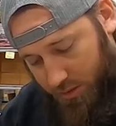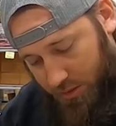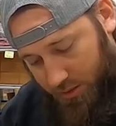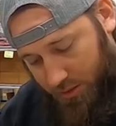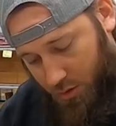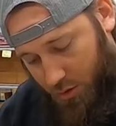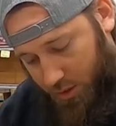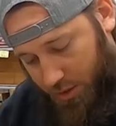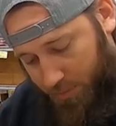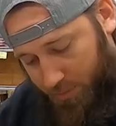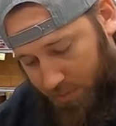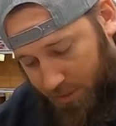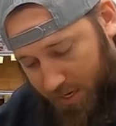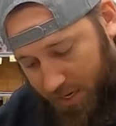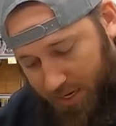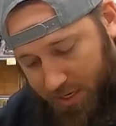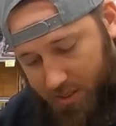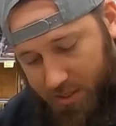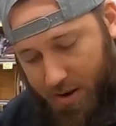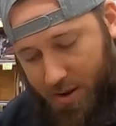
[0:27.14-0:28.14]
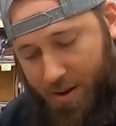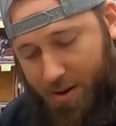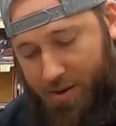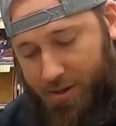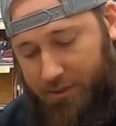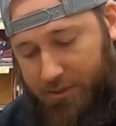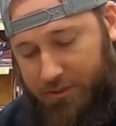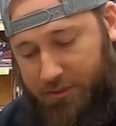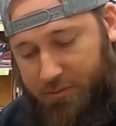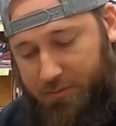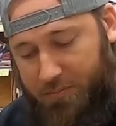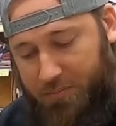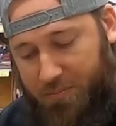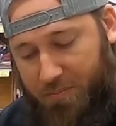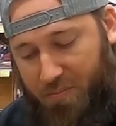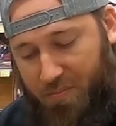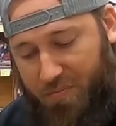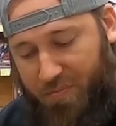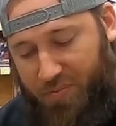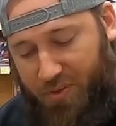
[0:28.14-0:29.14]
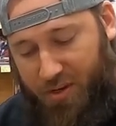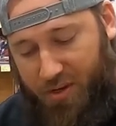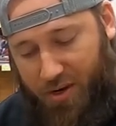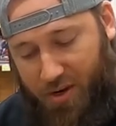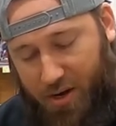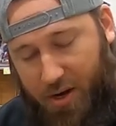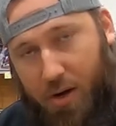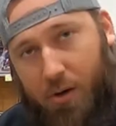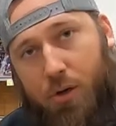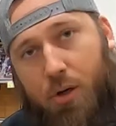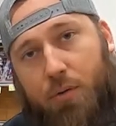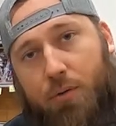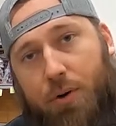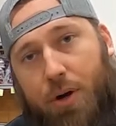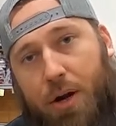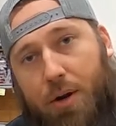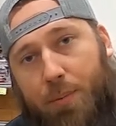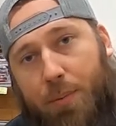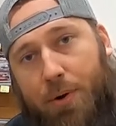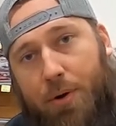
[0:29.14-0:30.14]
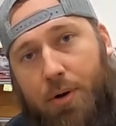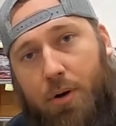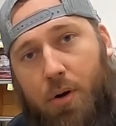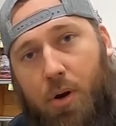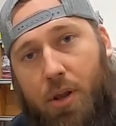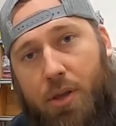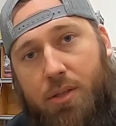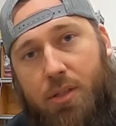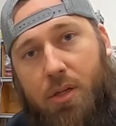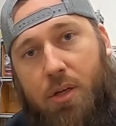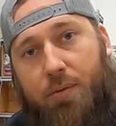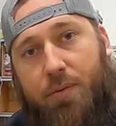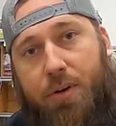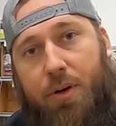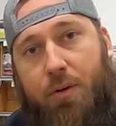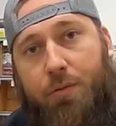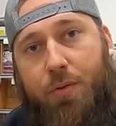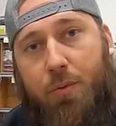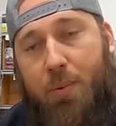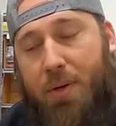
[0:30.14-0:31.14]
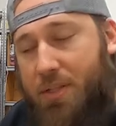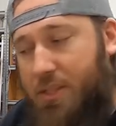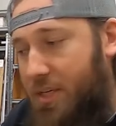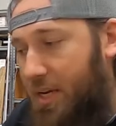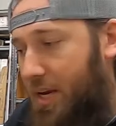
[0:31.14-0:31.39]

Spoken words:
the Guardian plate. And I'll go over how we do all that stuff here in a few minutes,